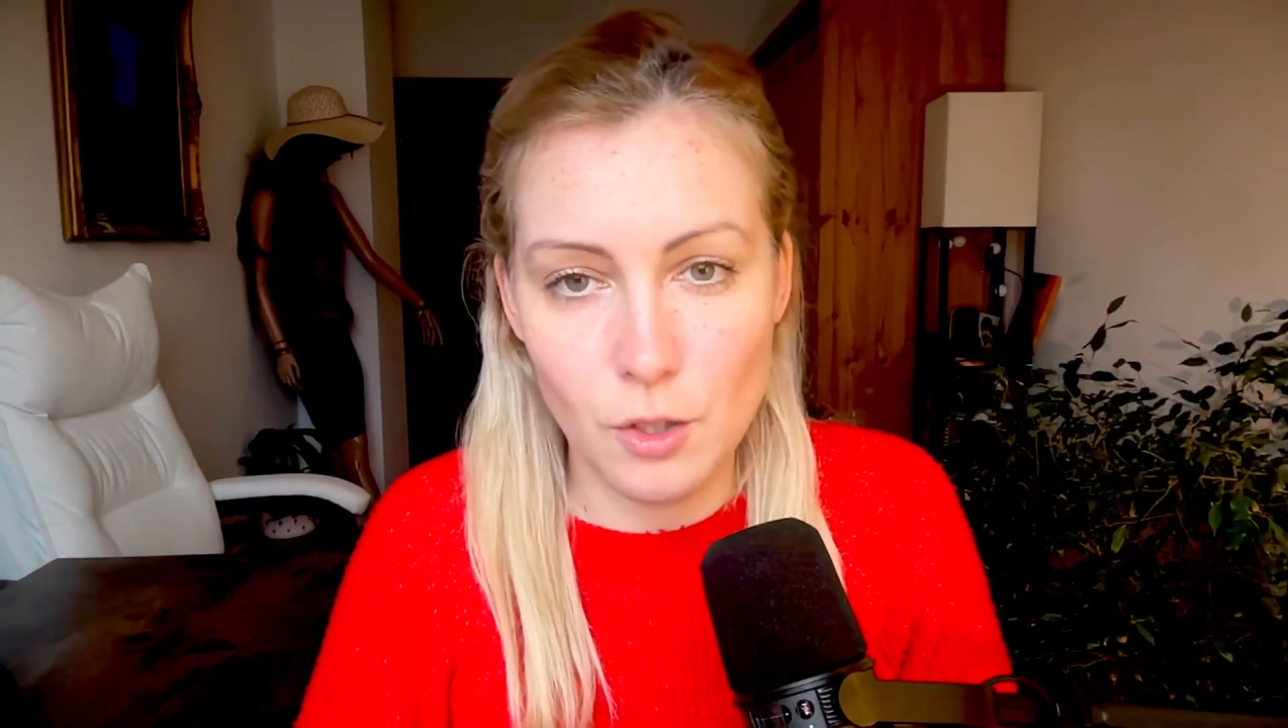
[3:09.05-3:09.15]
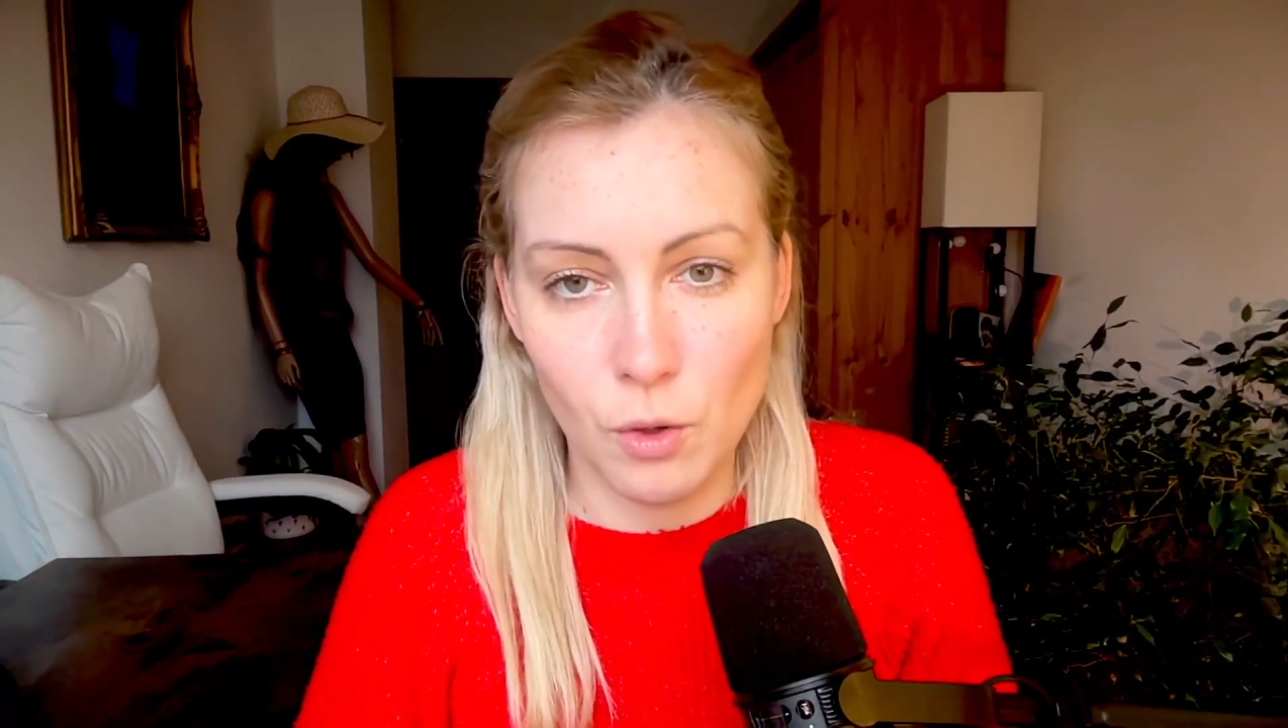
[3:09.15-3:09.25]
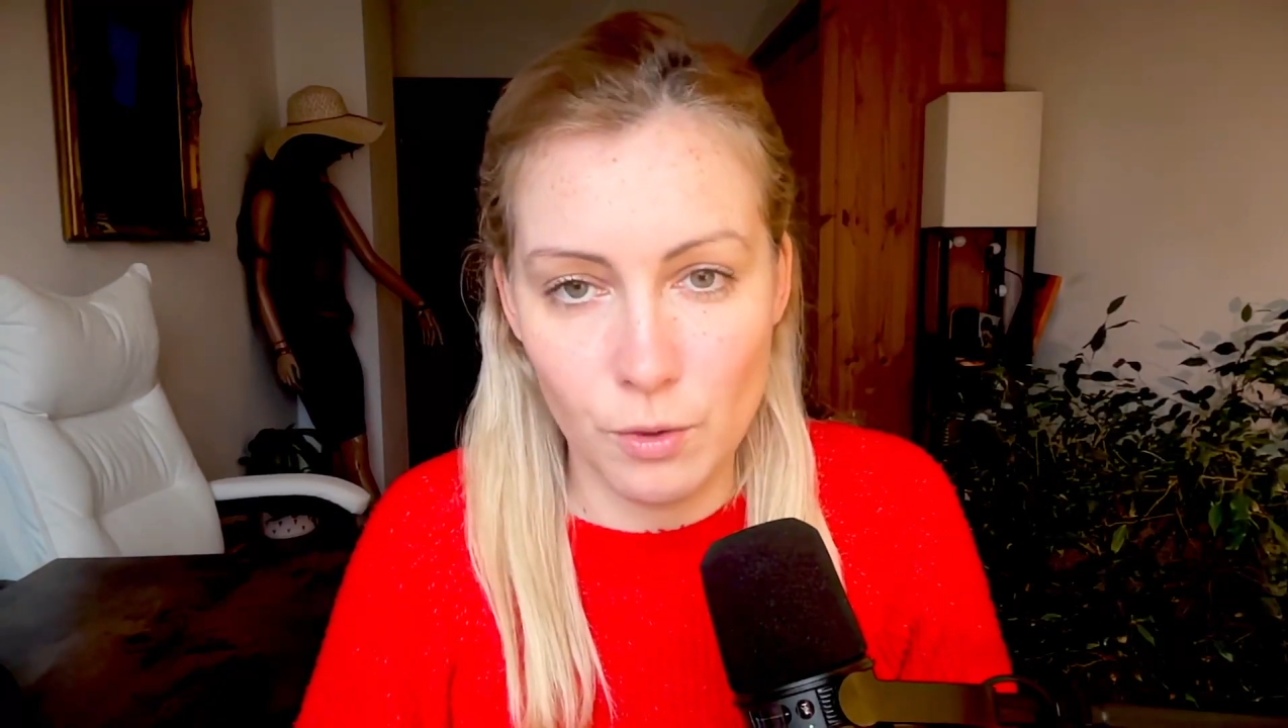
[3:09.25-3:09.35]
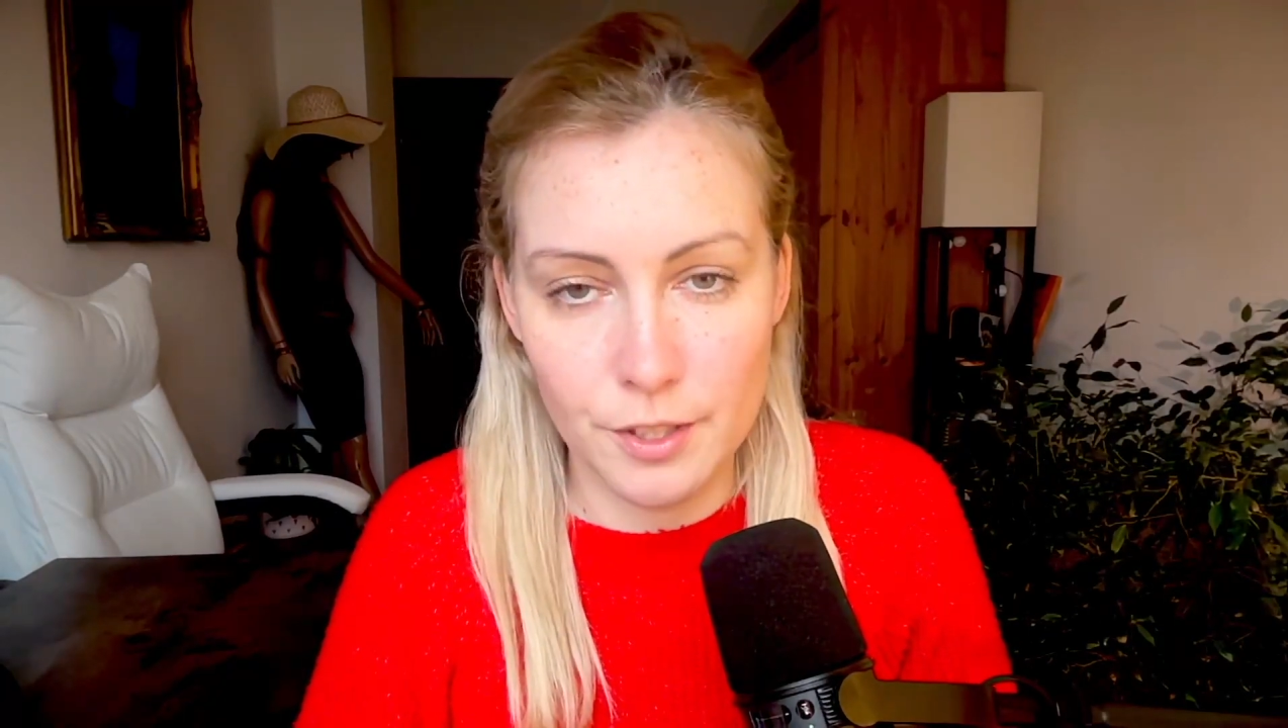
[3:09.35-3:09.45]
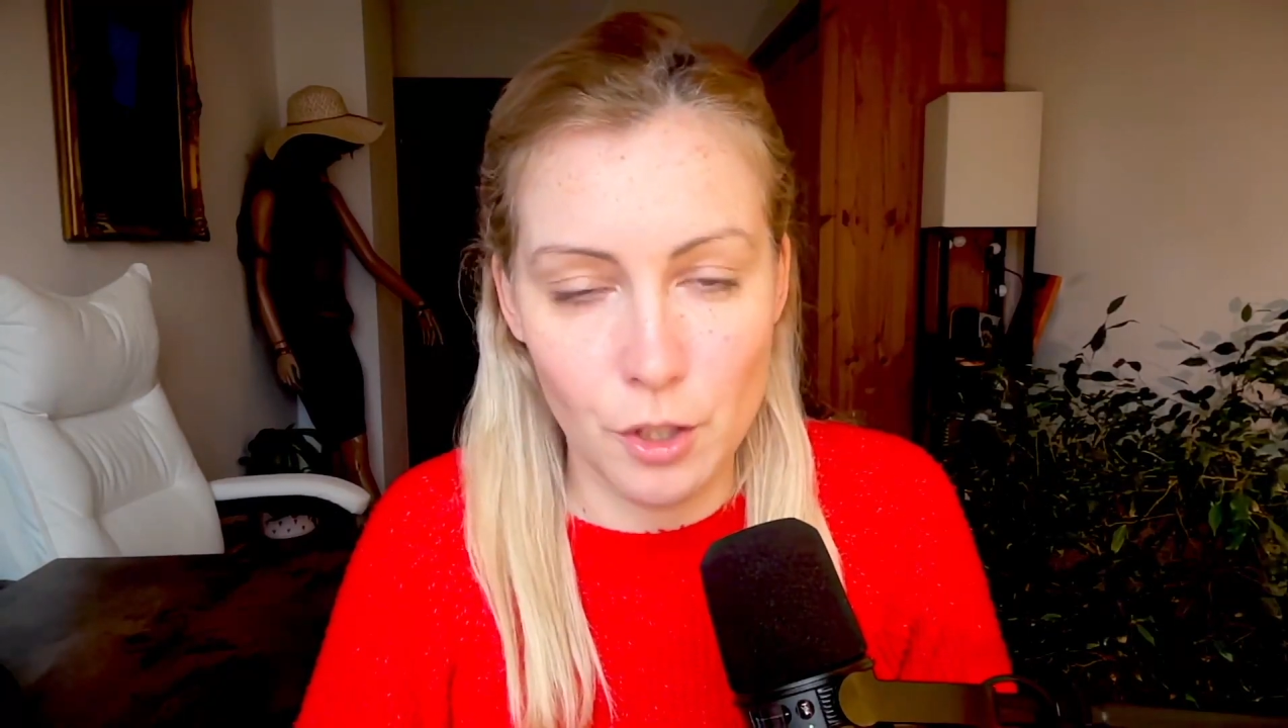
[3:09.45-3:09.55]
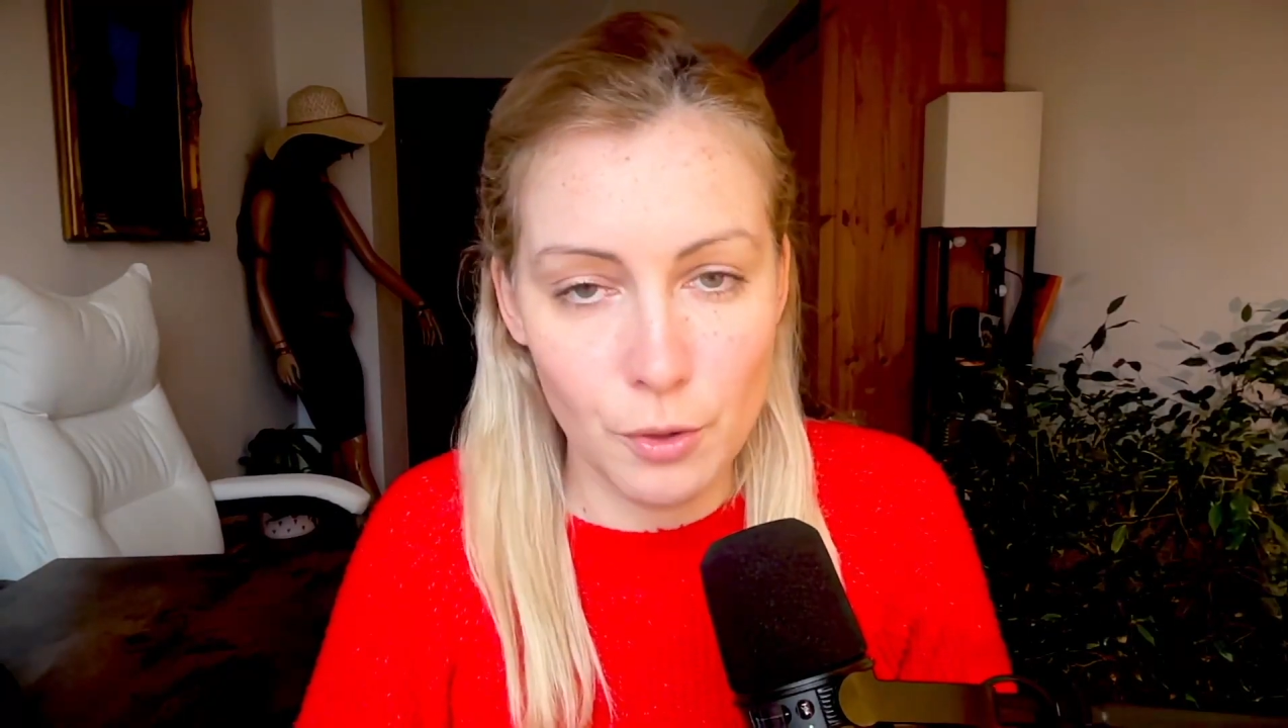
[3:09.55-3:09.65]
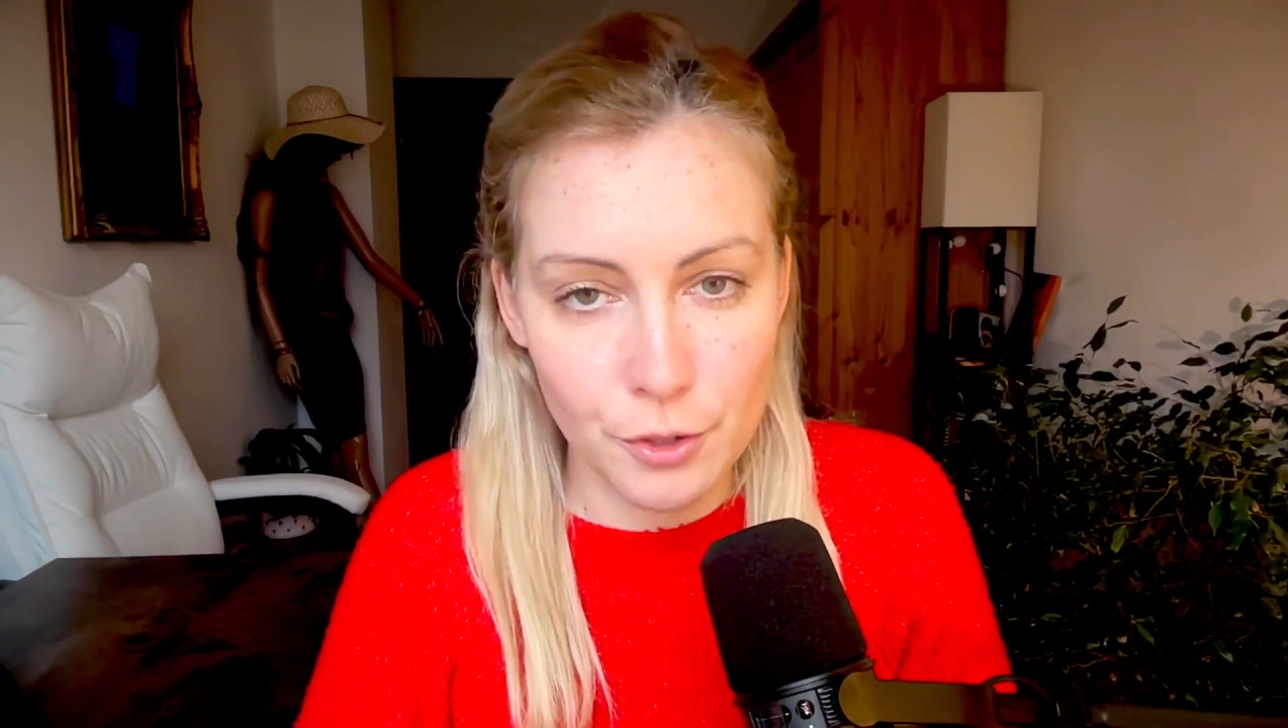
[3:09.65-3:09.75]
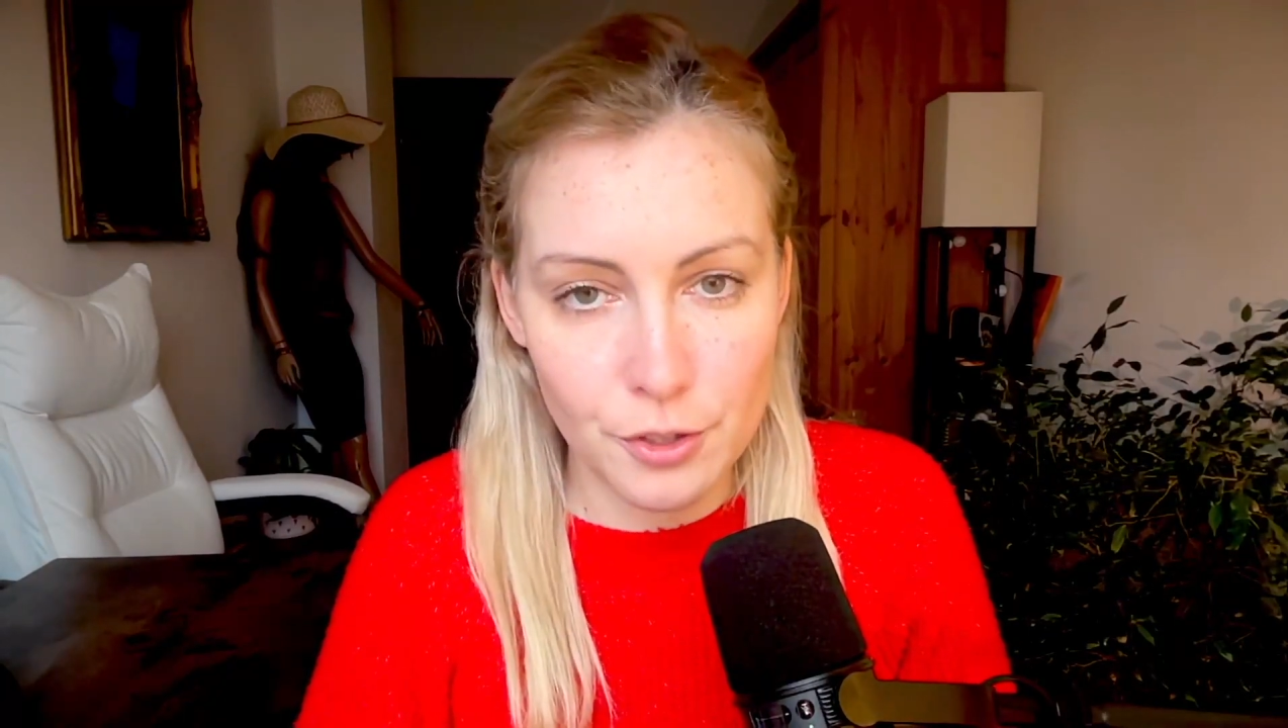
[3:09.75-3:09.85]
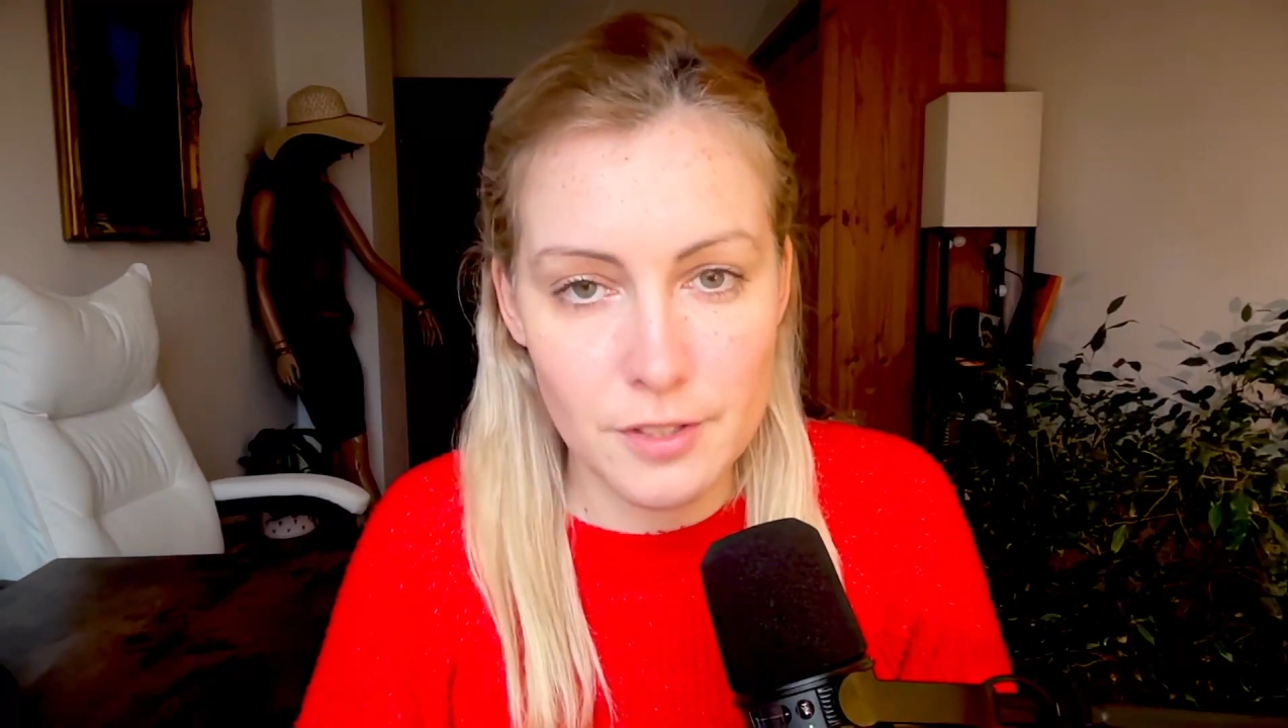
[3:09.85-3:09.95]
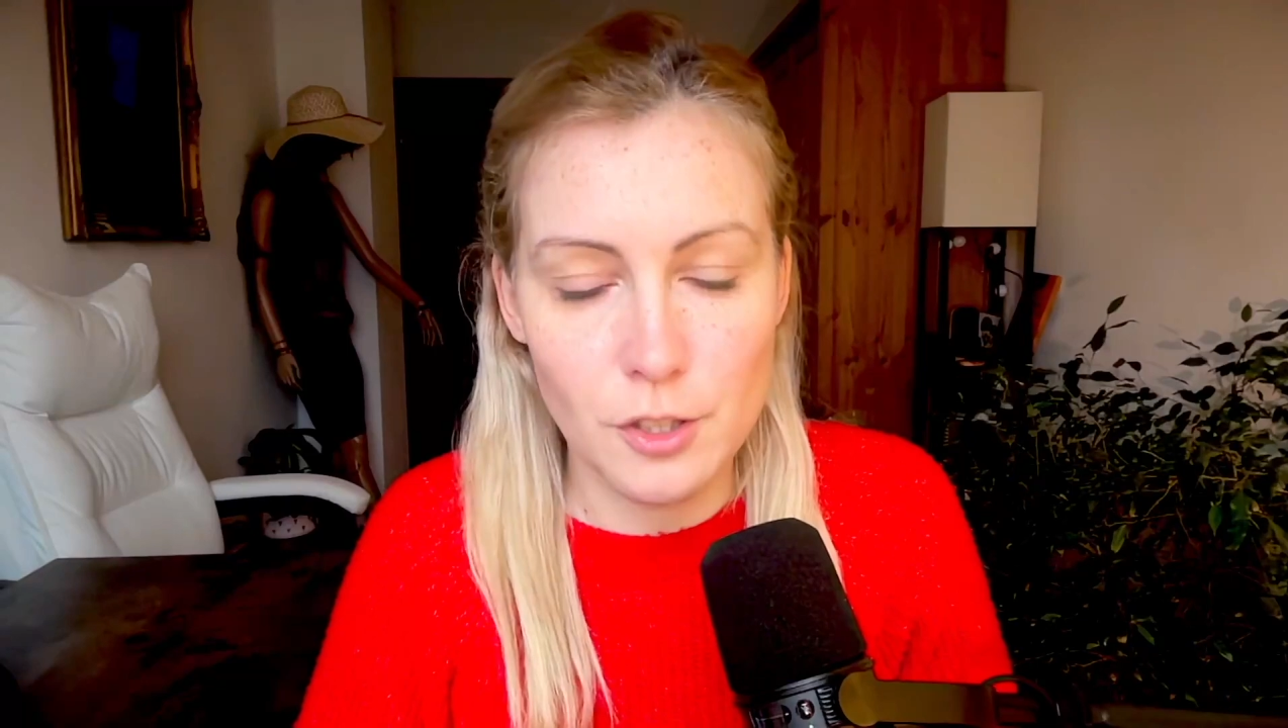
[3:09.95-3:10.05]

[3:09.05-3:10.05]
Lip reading: all the owners